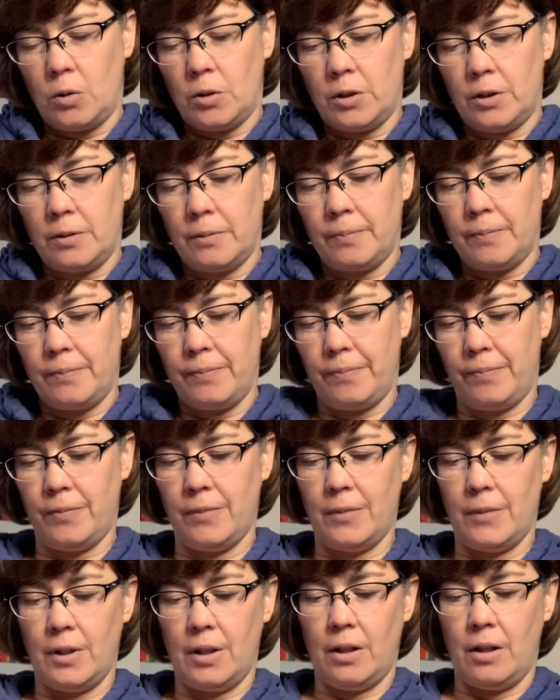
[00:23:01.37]
her.
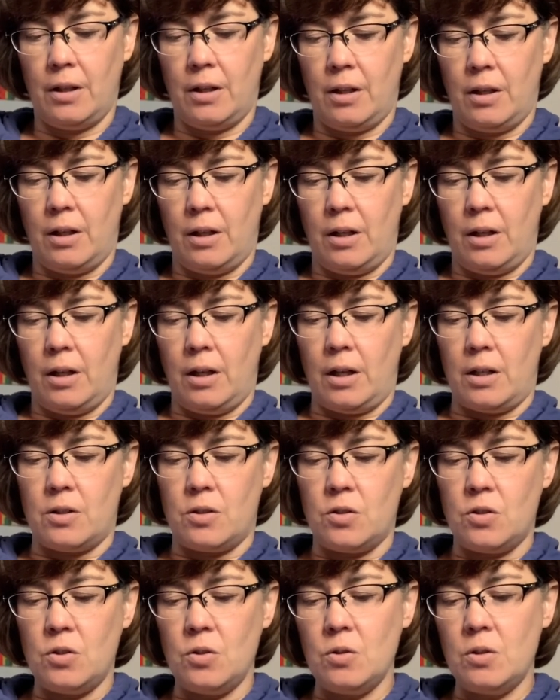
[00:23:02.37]
As
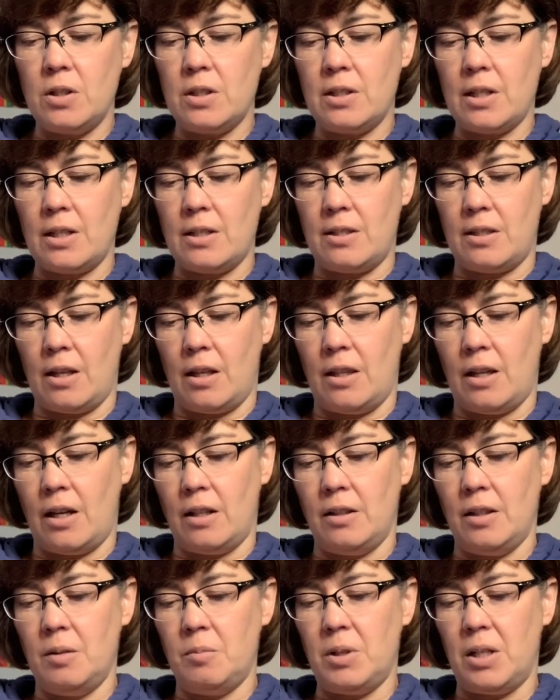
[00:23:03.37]
soon as I said that,
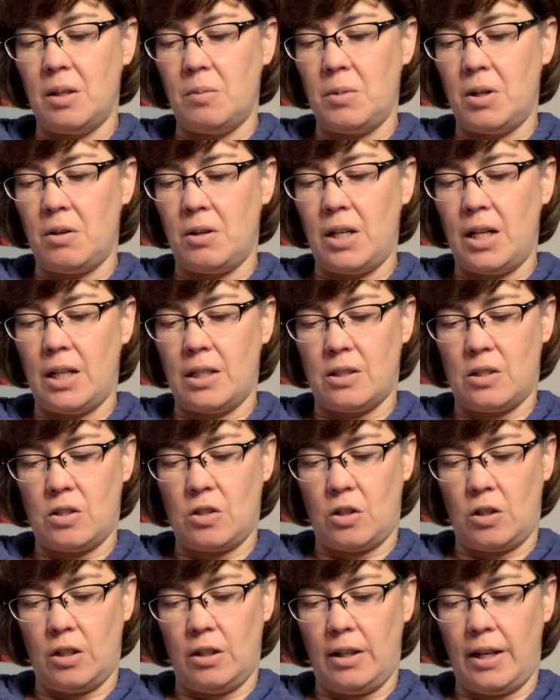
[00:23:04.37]
Libby and Mary Ann
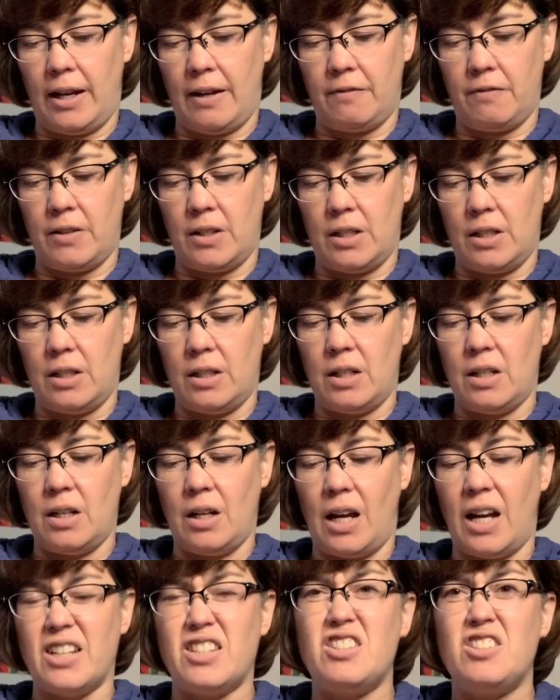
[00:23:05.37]
started laughing.
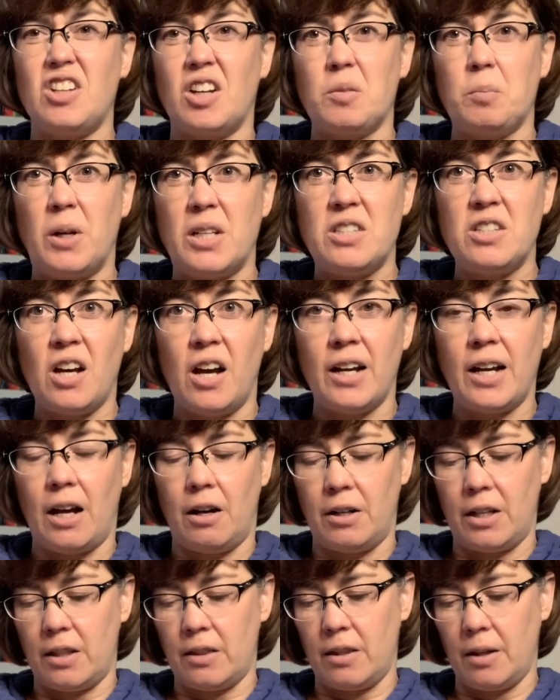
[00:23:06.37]
I stuck my tongue out
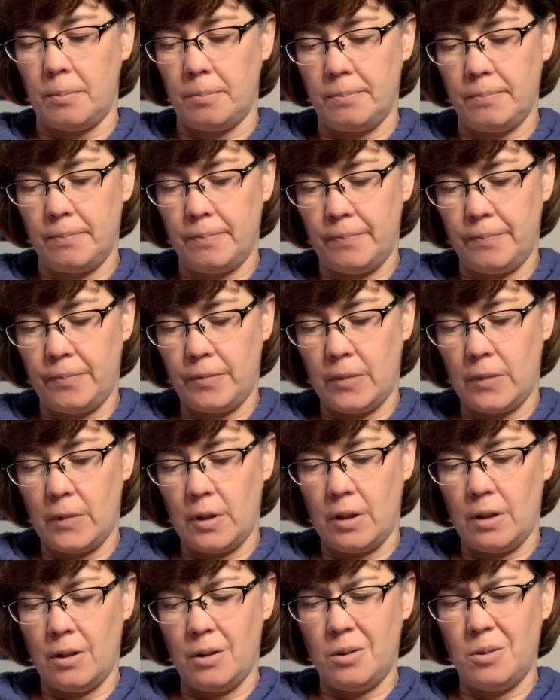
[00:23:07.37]
at them.
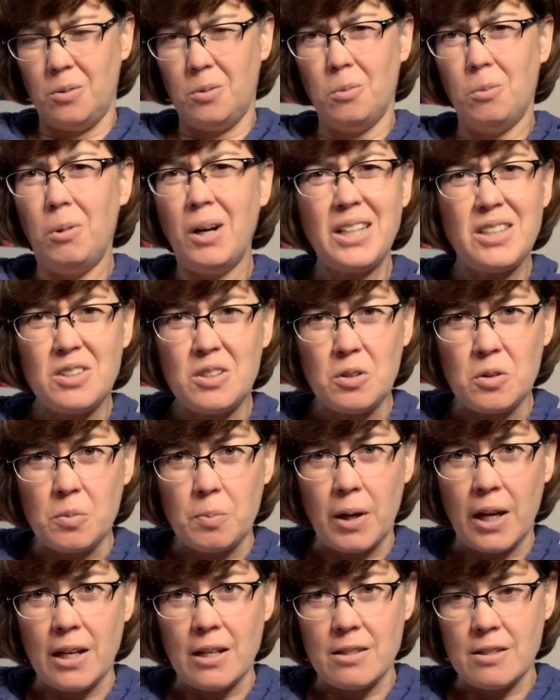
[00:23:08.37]
What
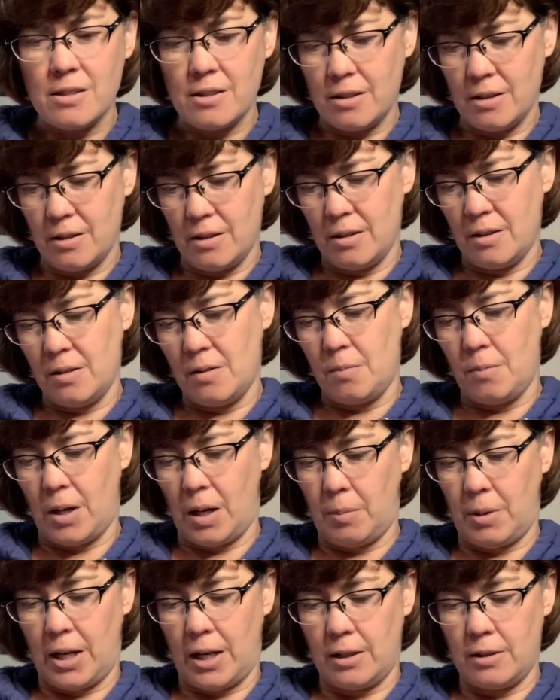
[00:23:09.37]
toothpaste? Mom
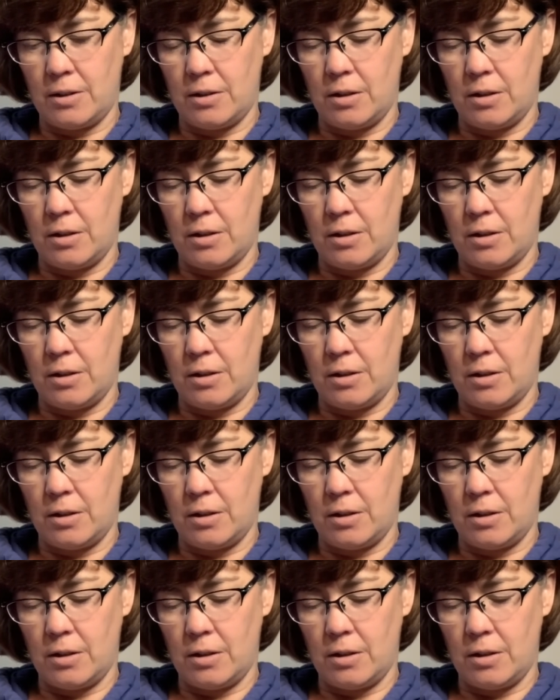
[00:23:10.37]
asked.